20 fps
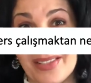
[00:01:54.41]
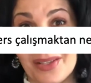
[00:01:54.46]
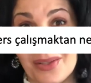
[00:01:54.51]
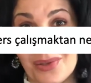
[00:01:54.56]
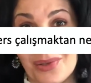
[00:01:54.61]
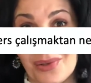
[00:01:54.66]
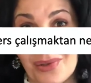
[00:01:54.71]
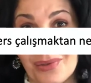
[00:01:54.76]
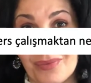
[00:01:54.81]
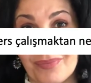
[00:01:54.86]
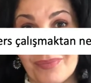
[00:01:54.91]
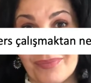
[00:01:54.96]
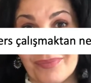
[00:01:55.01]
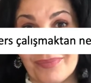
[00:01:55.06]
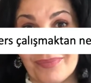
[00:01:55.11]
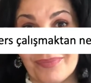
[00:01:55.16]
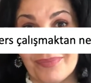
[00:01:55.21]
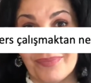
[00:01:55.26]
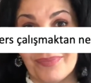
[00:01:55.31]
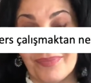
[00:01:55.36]
ediyorum.
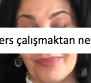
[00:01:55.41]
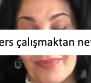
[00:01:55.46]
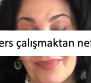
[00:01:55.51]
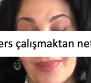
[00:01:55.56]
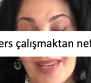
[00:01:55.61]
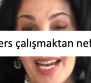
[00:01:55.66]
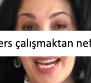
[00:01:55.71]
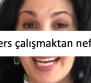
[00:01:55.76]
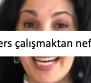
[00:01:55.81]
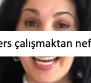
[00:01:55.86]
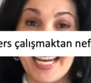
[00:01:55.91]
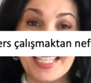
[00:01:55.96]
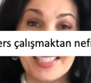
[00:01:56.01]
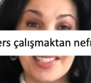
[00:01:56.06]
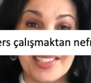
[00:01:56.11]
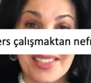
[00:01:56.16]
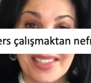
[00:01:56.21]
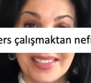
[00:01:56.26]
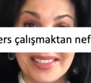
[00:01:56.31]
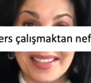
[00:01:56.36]
I hate
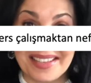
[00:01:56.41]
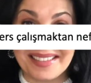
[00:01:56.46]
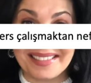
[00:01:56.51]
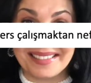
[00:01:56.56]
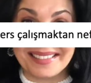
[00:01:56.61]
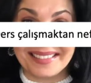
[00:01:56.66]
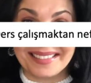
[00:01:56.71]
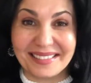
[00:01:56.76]
studying.